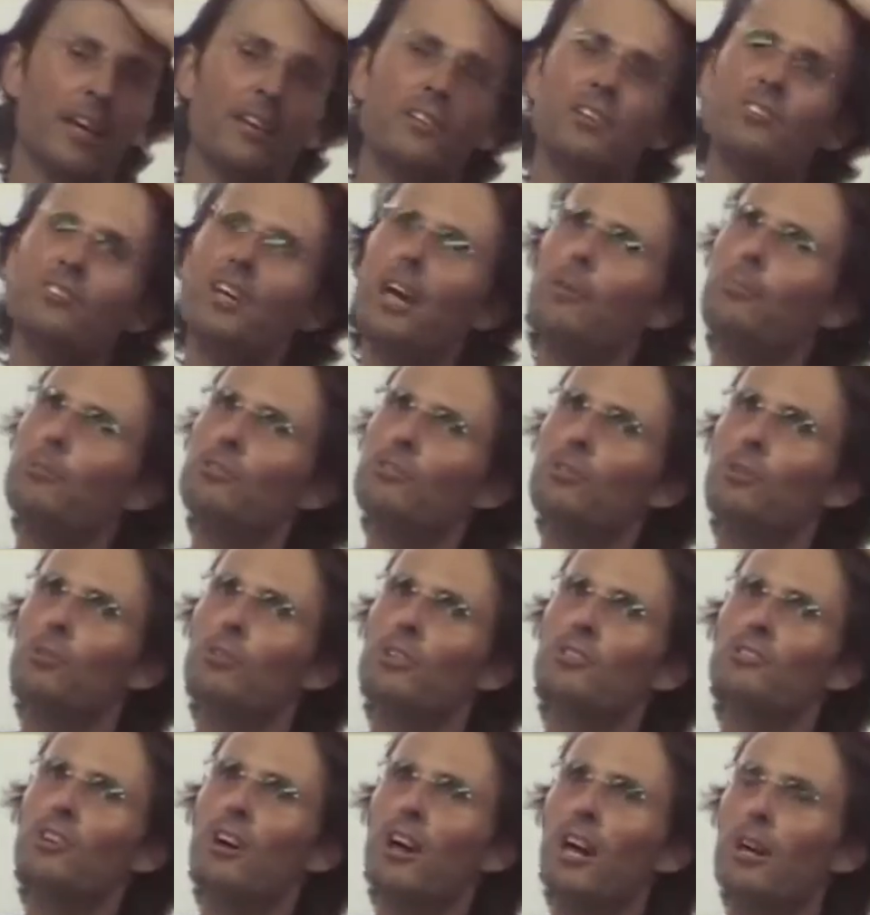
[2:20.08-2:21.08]
Now, this happens
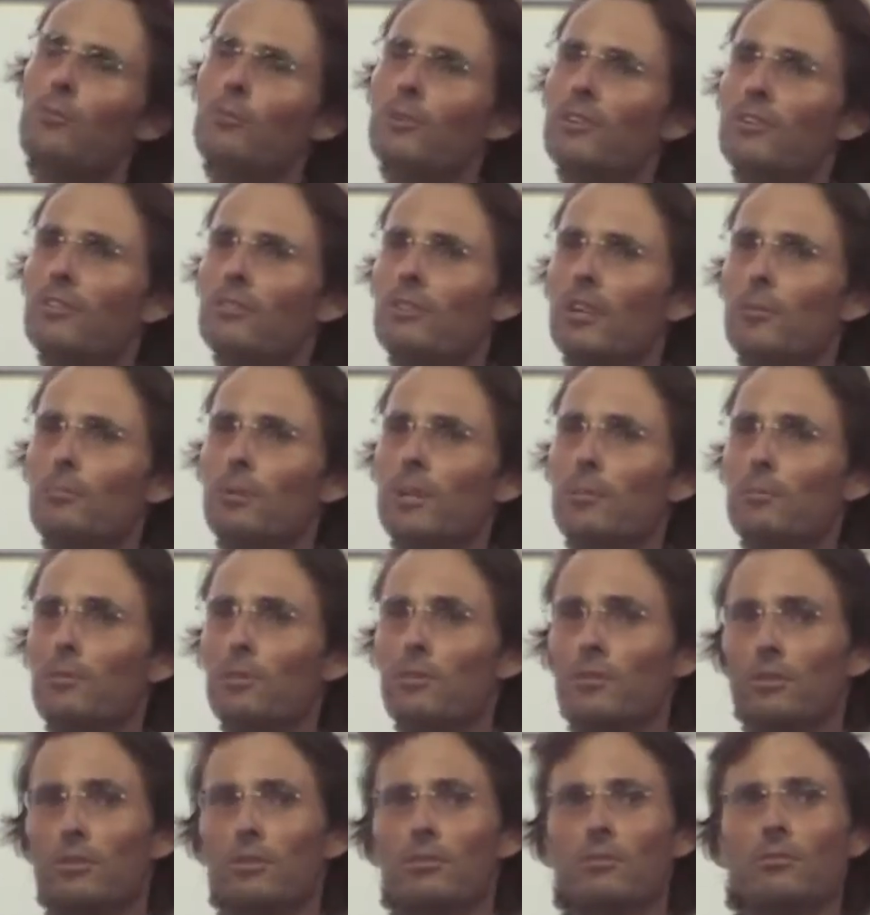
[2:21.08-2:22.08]
all the time with uh,
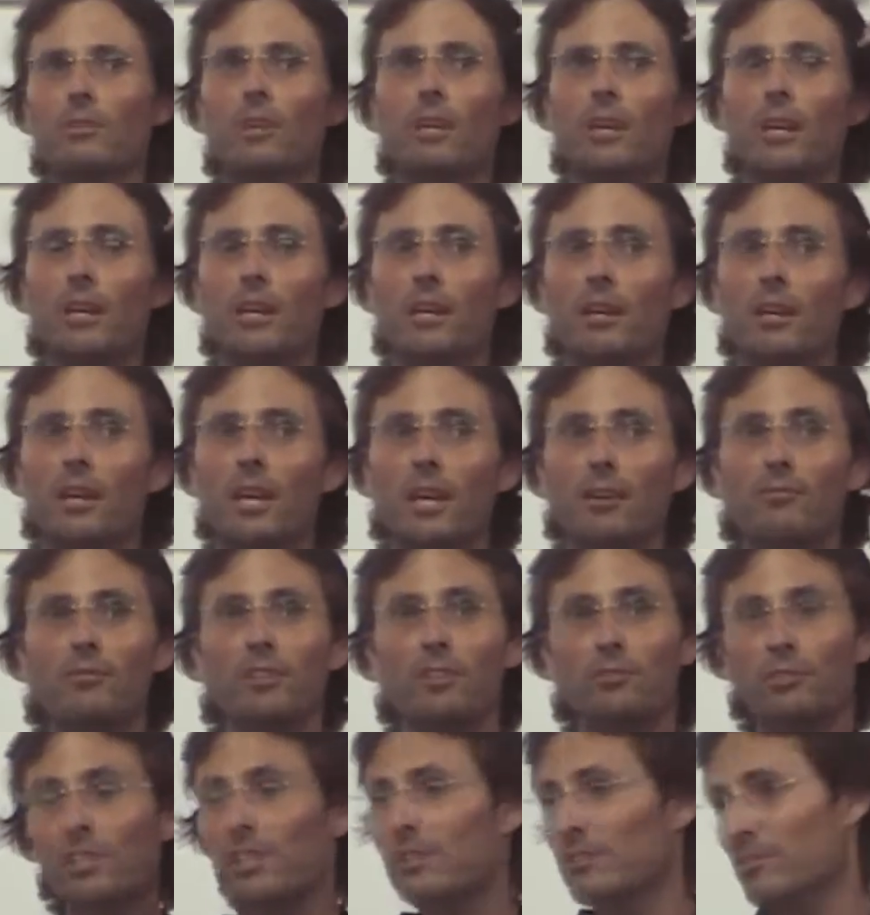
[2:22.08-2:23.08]
people who uh,
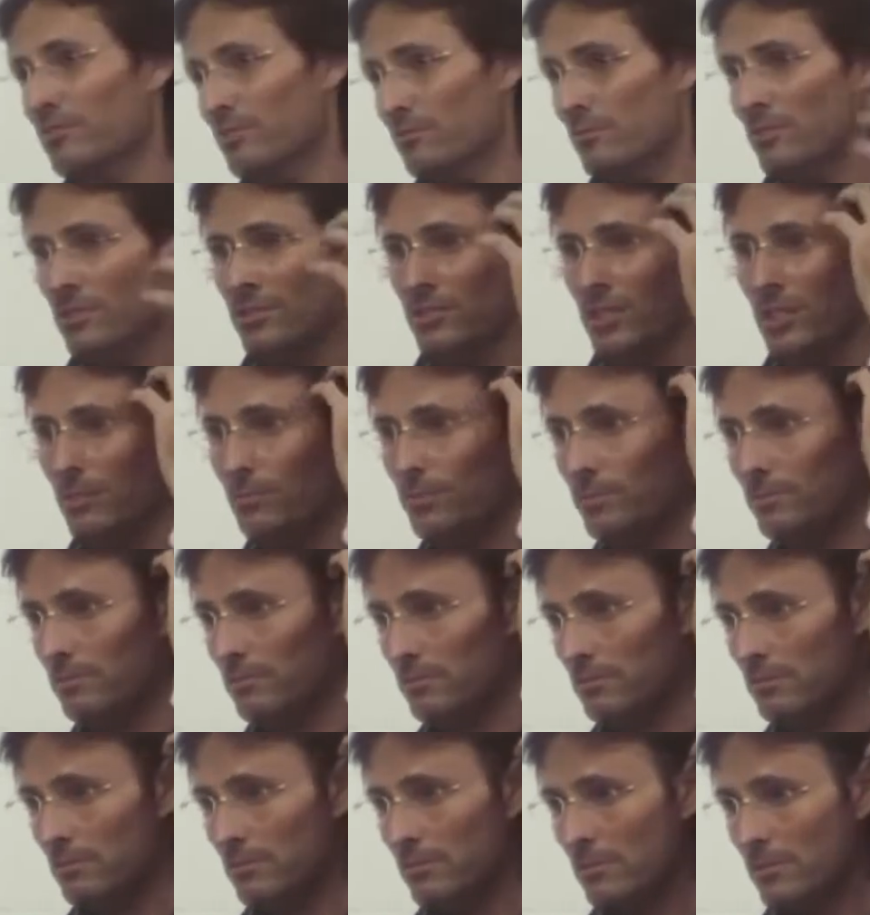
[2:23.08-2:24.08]
heavy drinkers, for example.
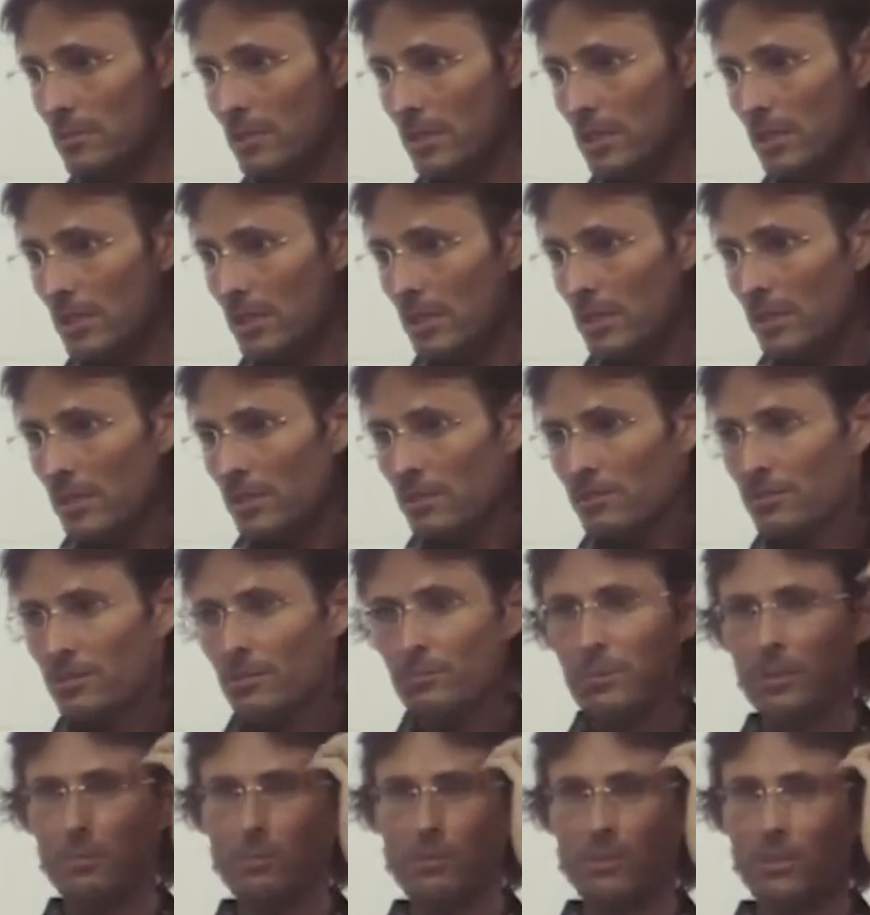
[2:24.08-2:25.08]

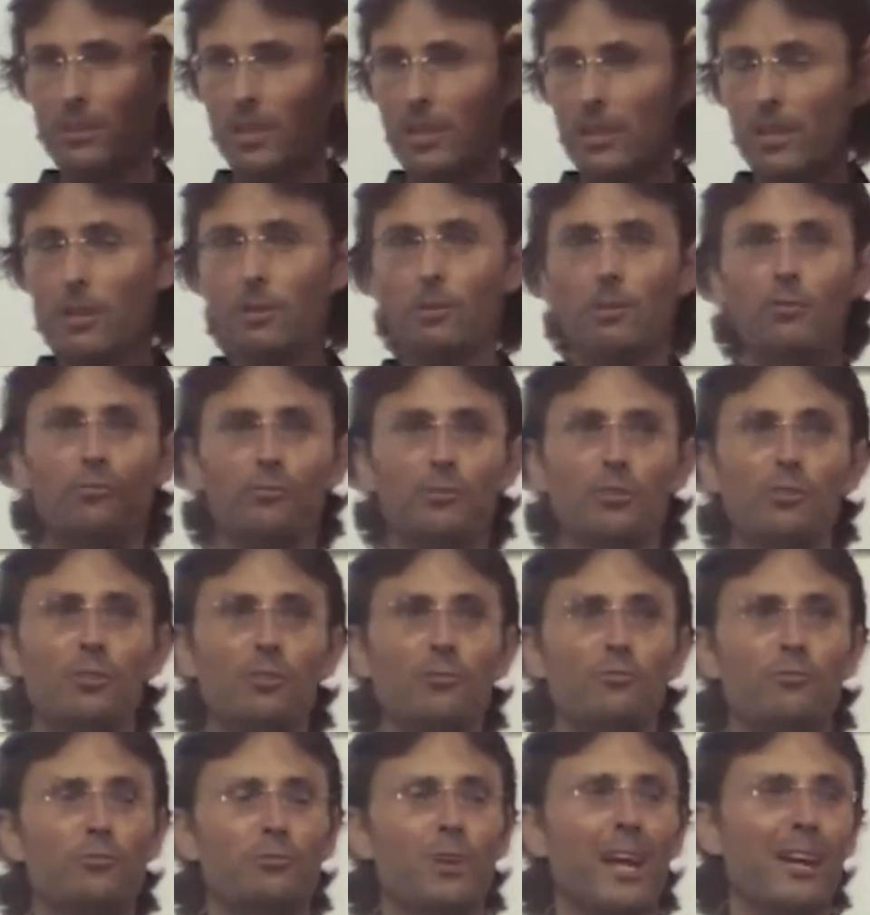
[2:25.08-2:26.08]
So people, who of
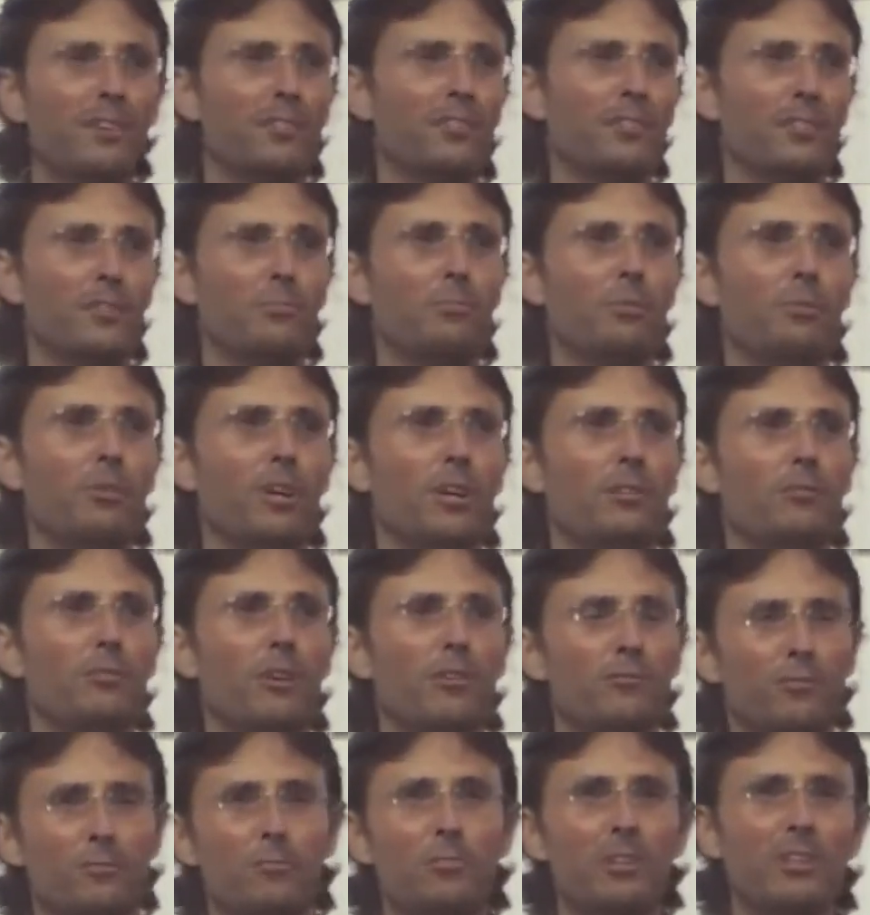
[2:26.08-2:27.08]
you have drunk to the point
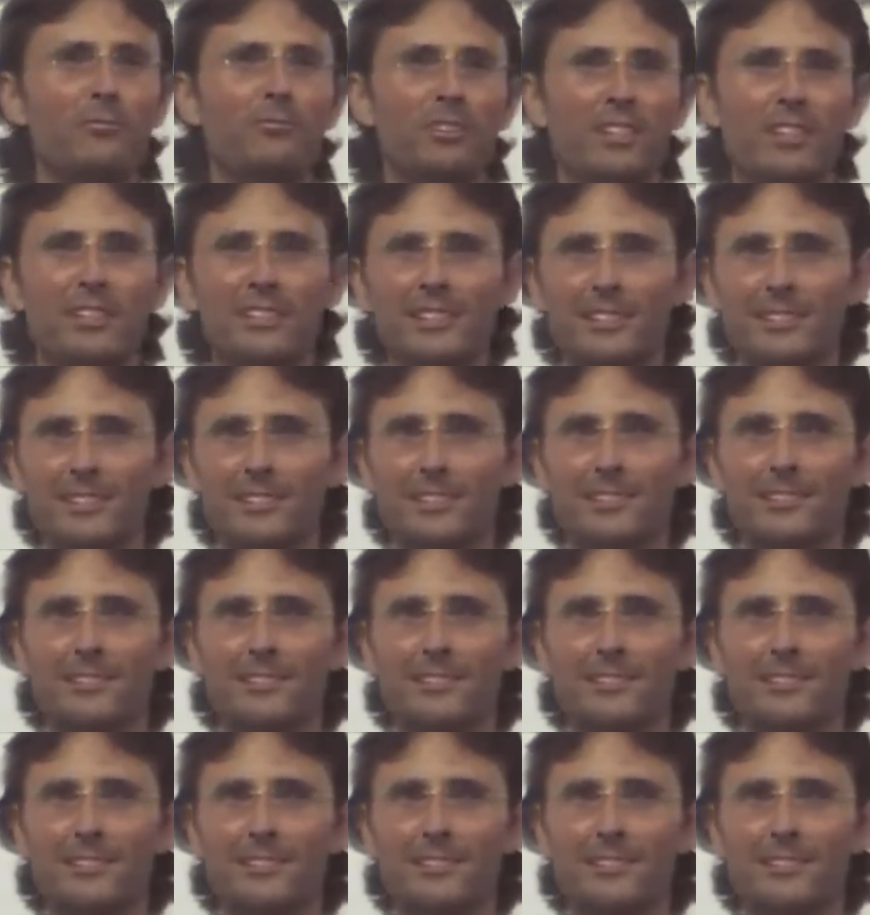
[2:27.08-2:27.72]
of oblivion?